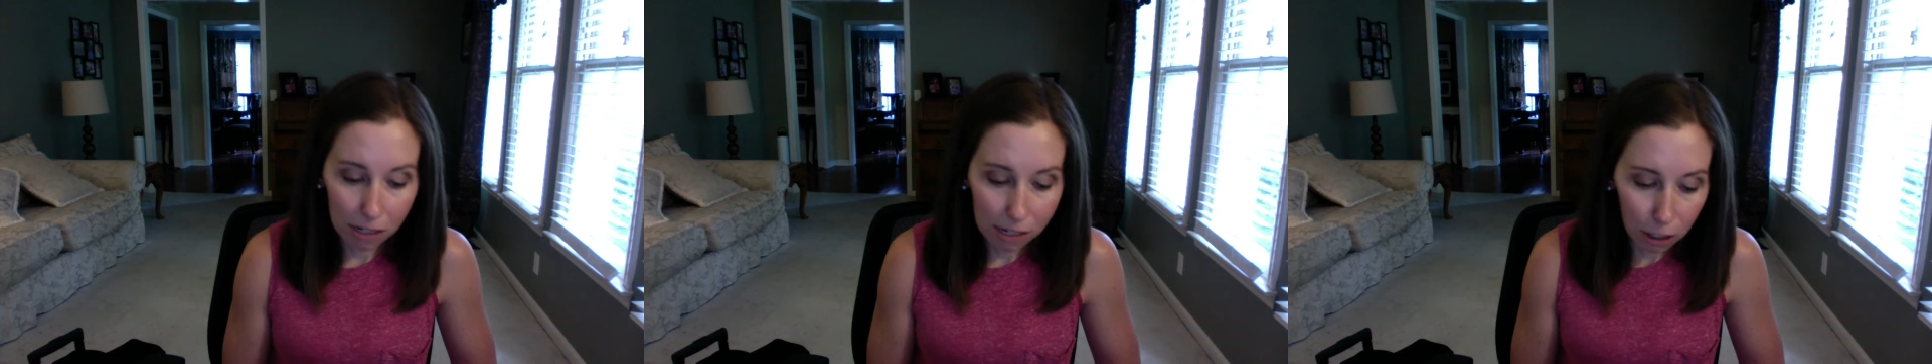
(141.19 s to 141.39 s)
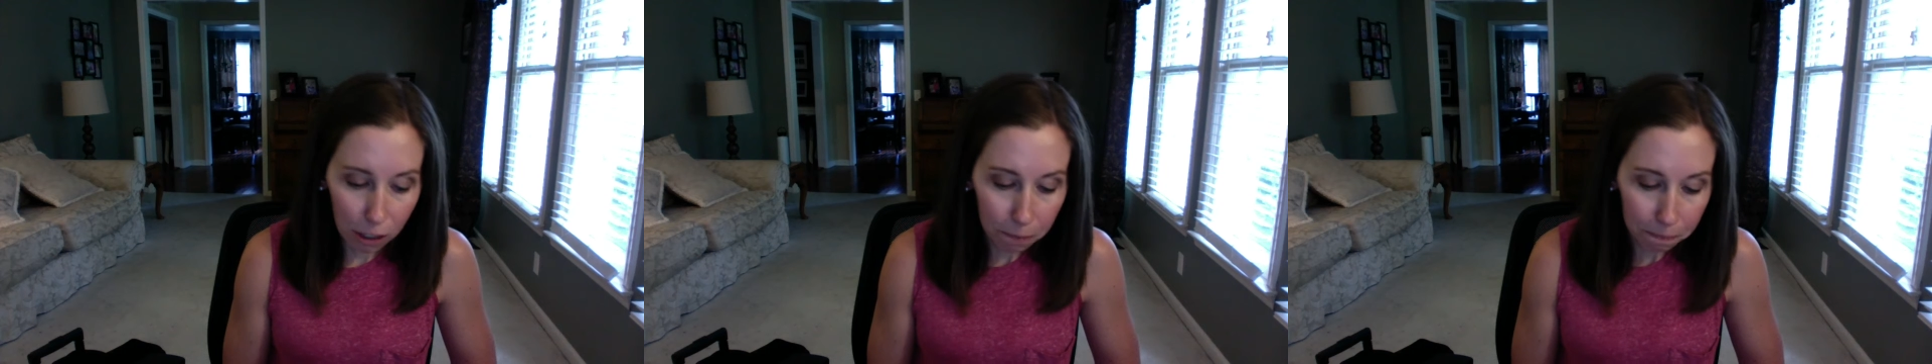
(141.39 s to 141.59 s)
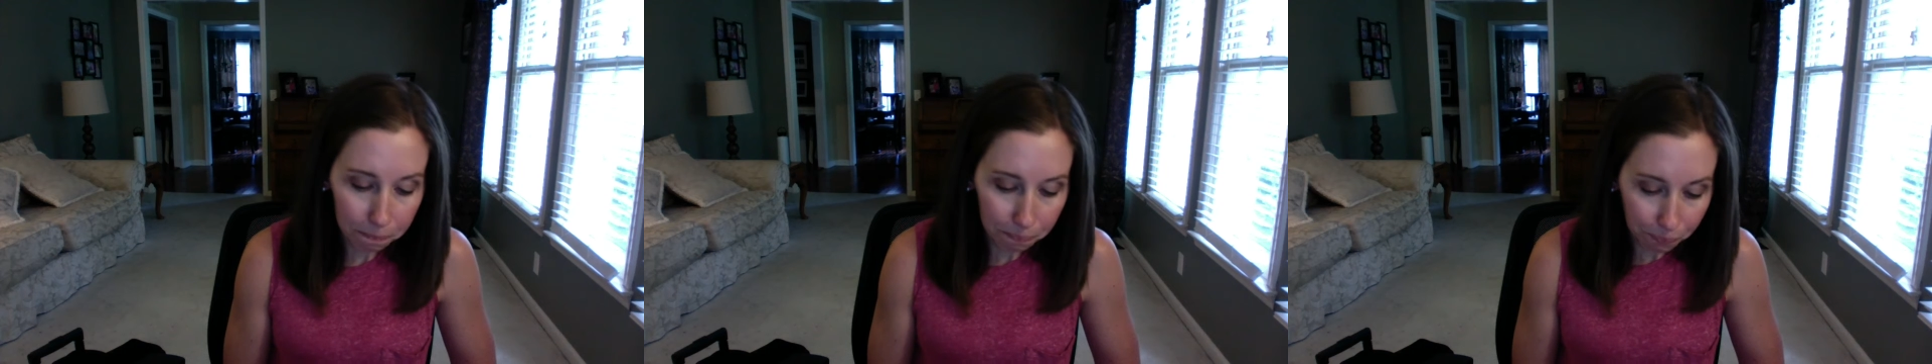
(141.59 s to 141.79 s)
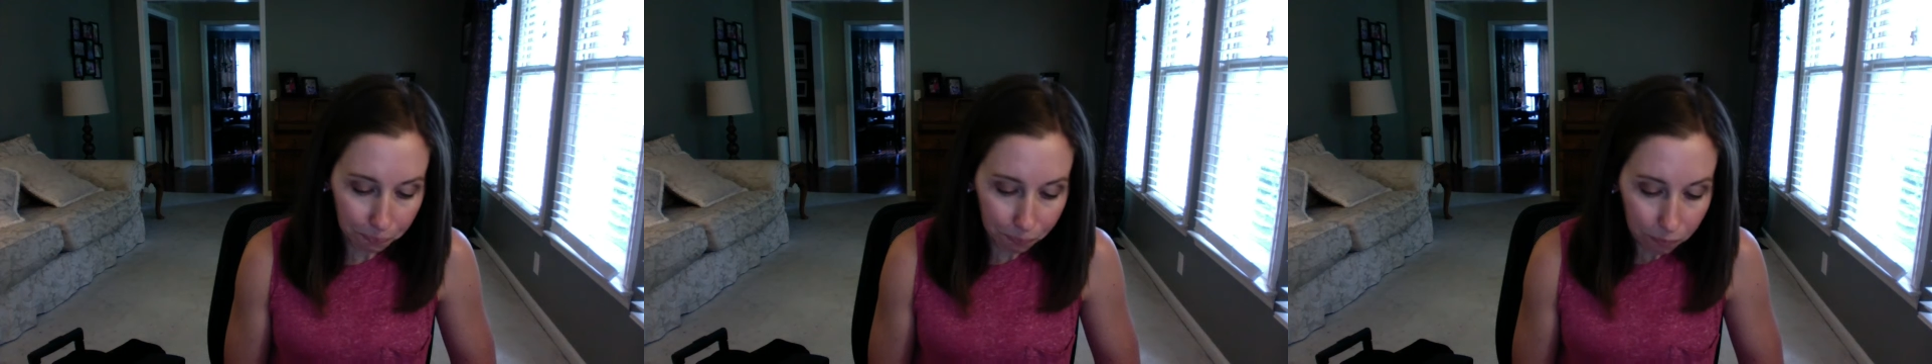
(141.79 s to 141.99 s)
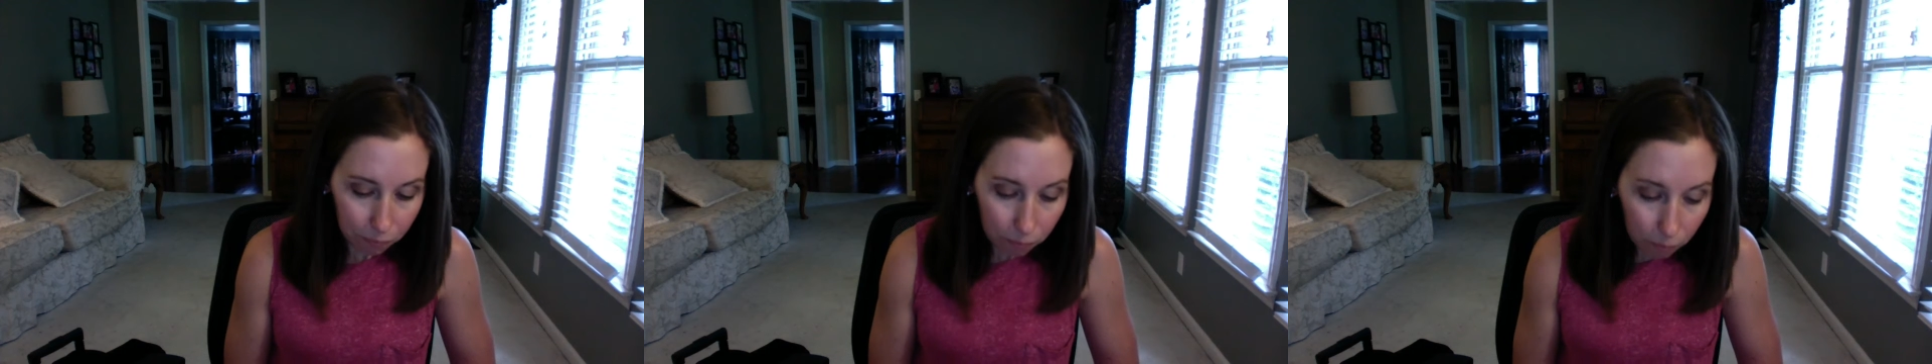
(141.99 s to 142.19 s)
year.
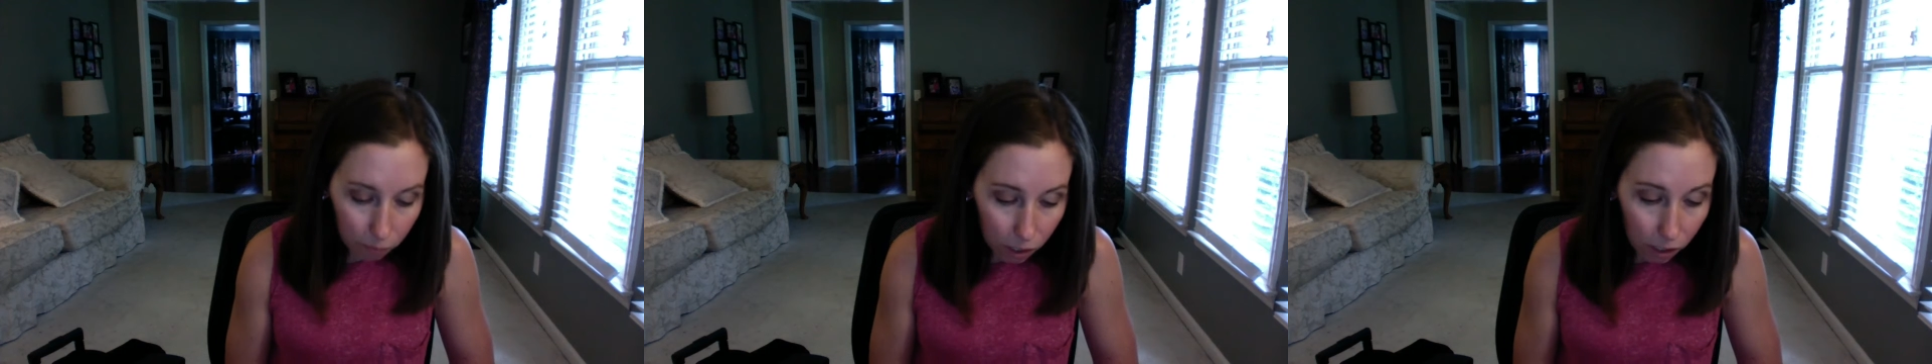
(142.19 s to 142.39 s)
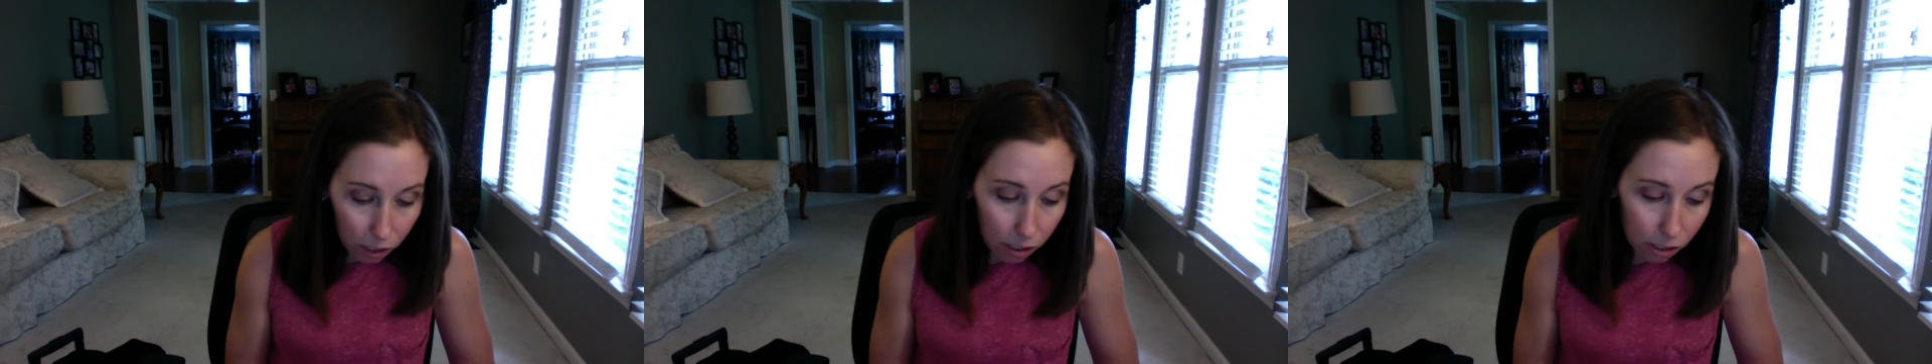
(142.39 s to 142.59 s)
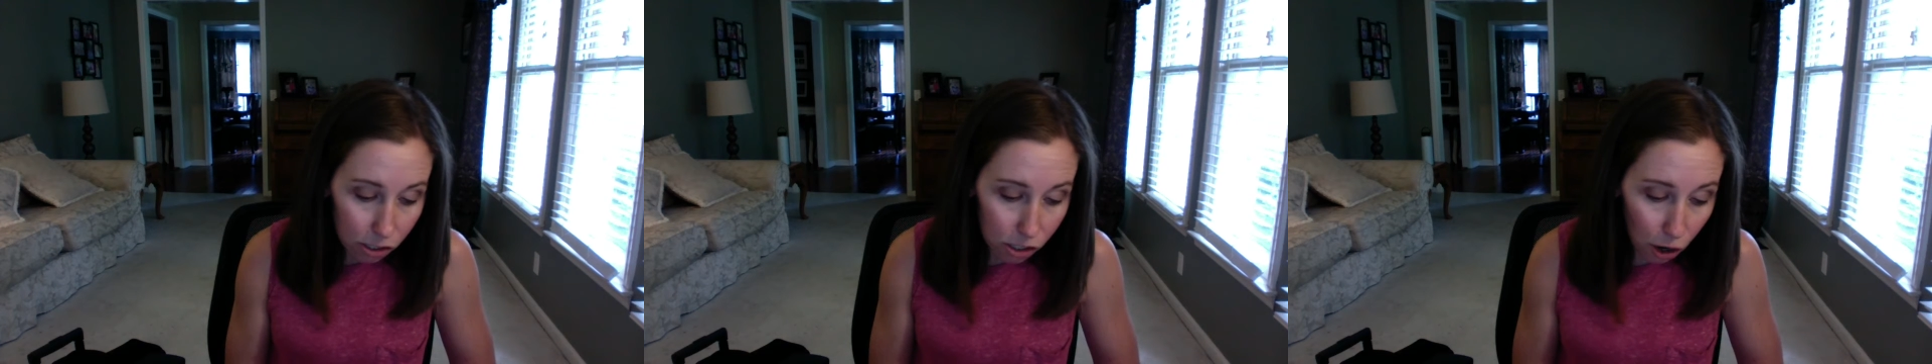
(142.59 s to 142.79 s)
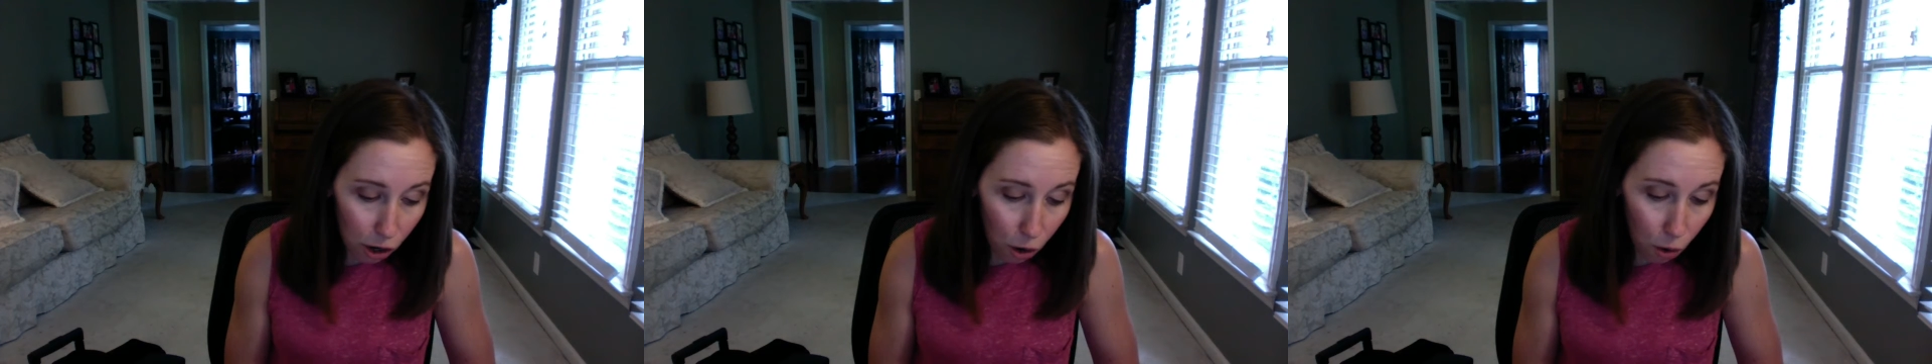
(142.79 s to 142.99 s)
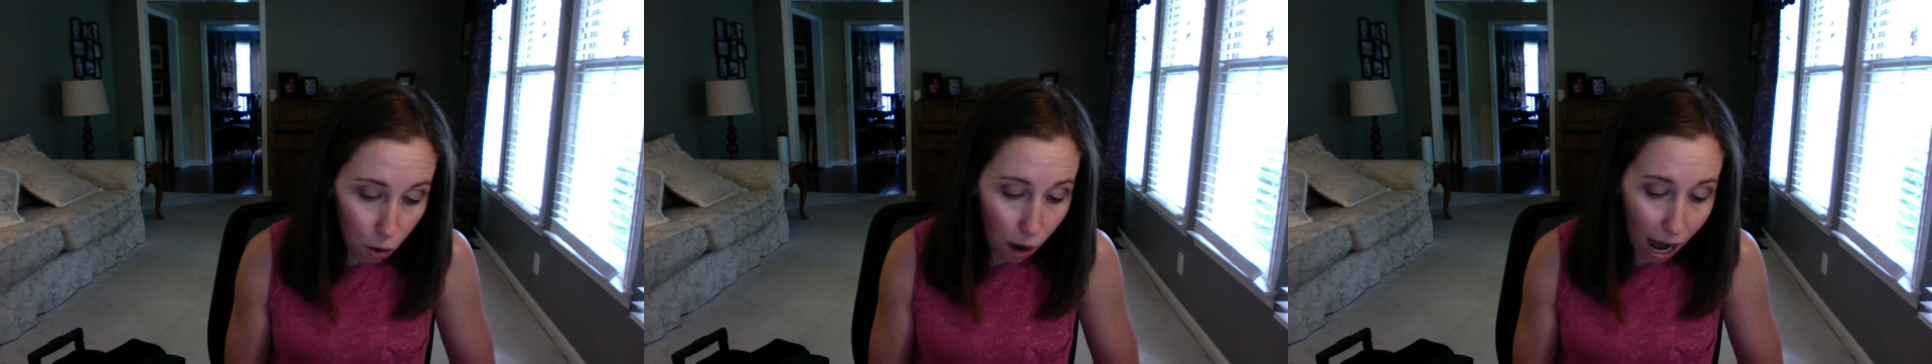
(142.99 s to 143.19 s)

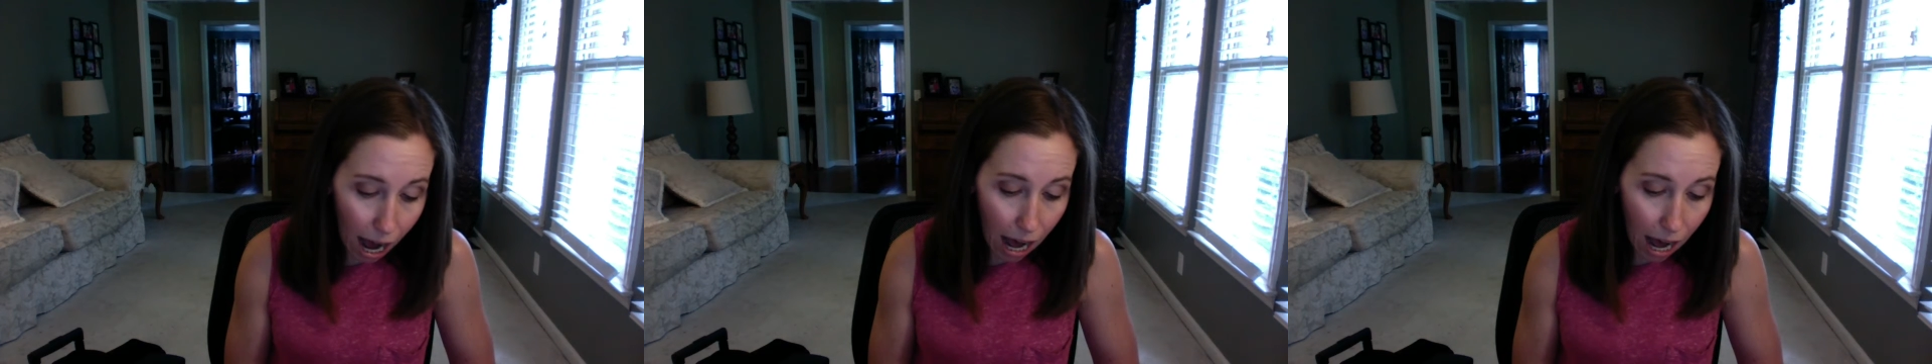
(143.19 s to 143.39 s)
So